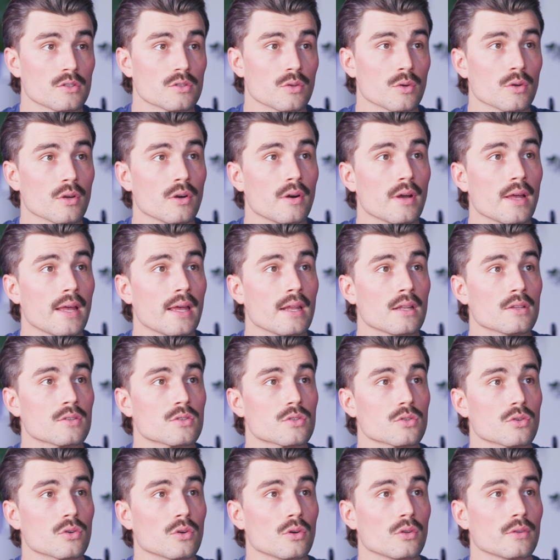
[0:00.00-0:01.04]
So we'll go ahead and
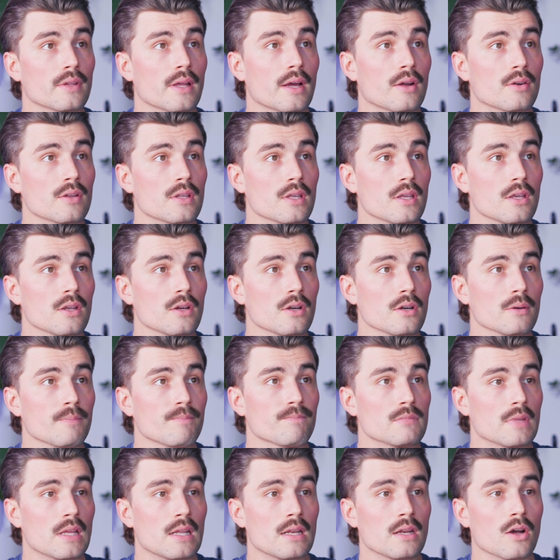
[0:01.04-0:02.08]
scroll down here,
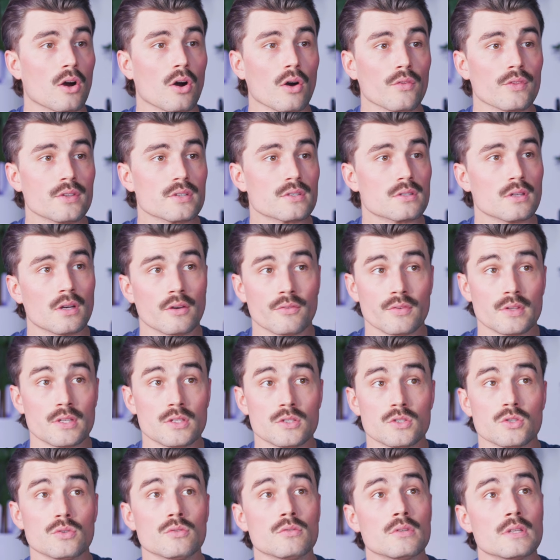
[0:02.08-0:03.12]
and all this stuff
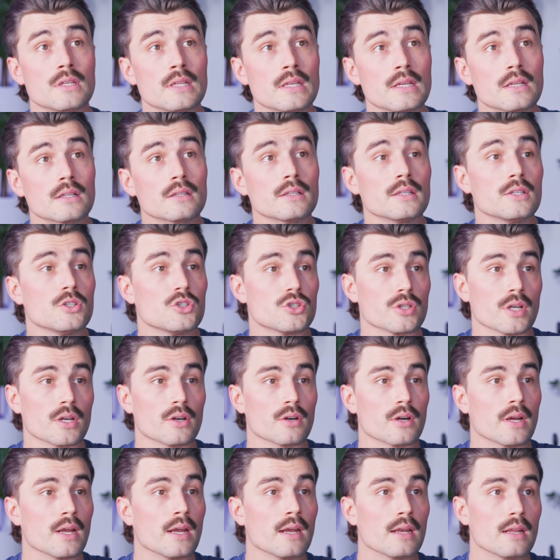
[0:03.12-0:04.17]
is uniquely
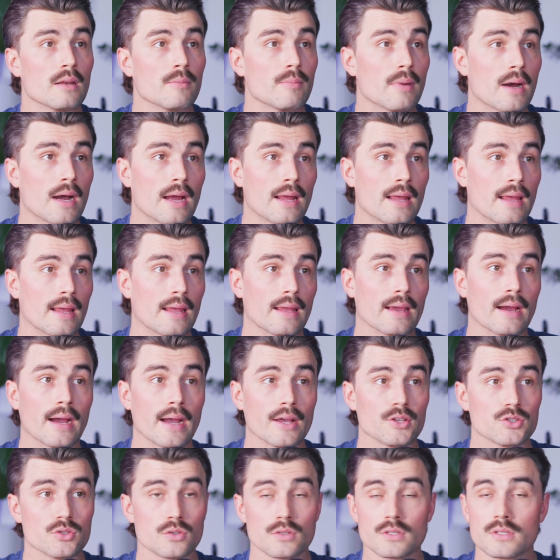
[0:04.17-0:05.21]
generated by
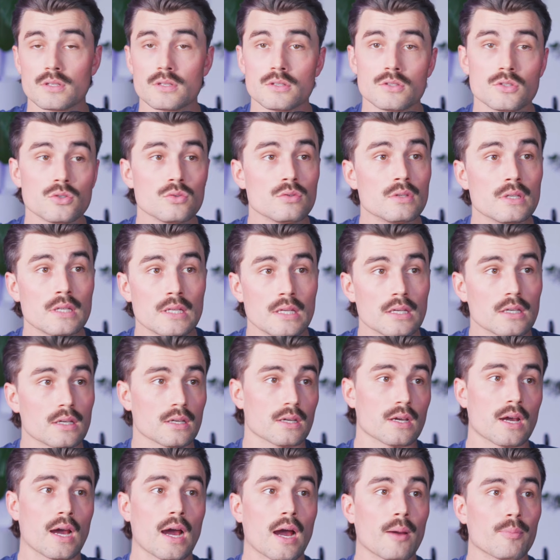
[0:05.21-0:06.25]
AI. So this is
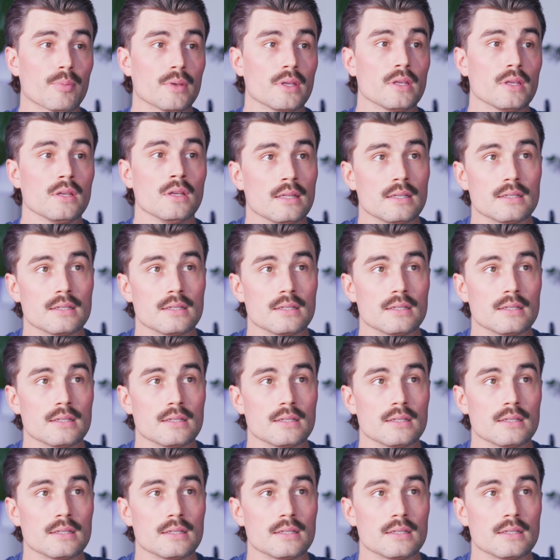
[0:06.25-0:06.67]
unique copy.